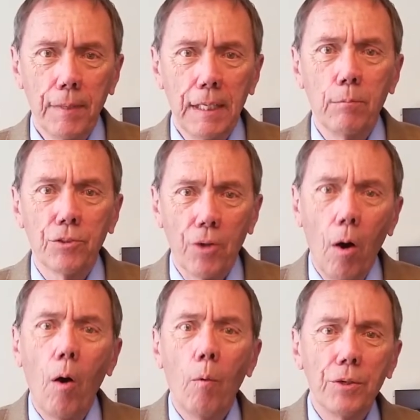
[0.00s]
He was
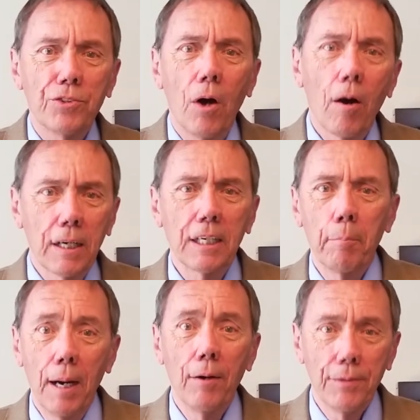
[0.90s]
always talking
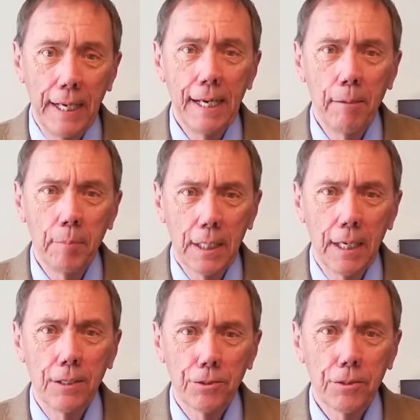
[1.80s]
about Dan
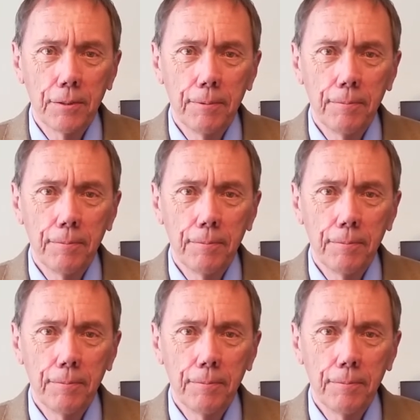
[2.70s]
McGinnis.